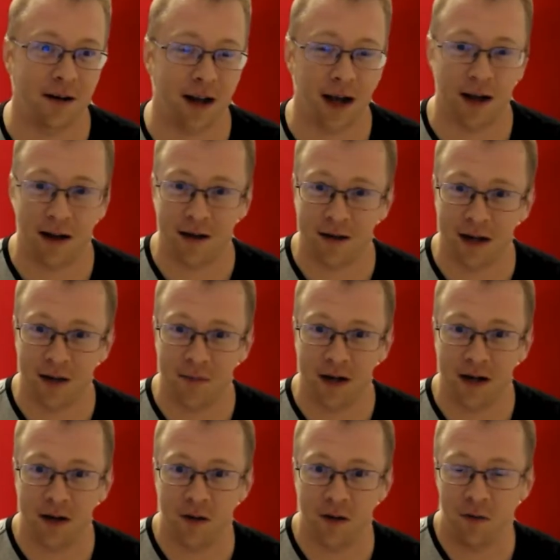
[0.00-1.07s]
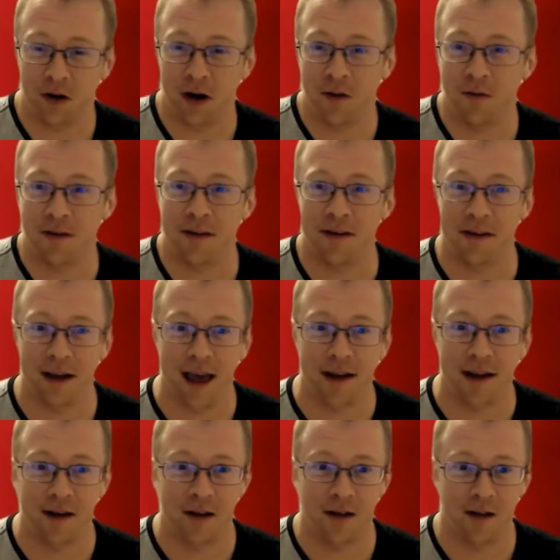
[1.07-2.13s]
Come here for a visit
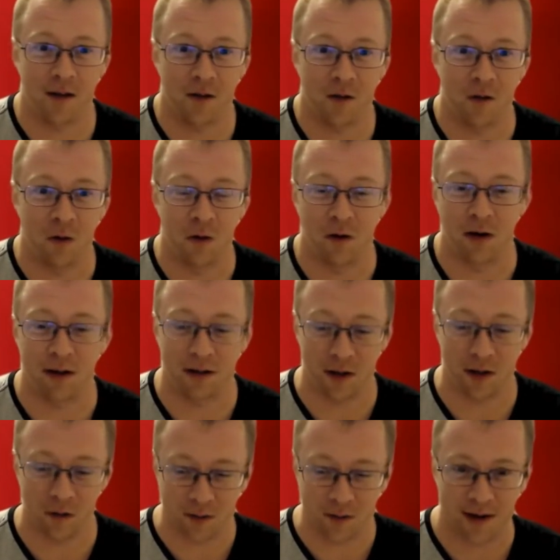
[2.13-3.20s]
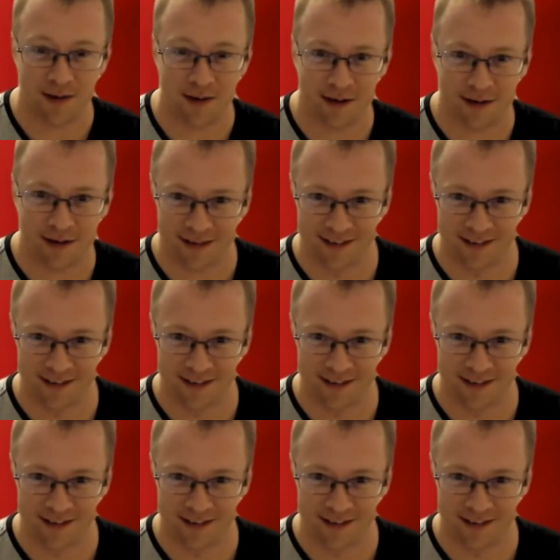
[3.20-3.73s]
at Noris Toastmasters.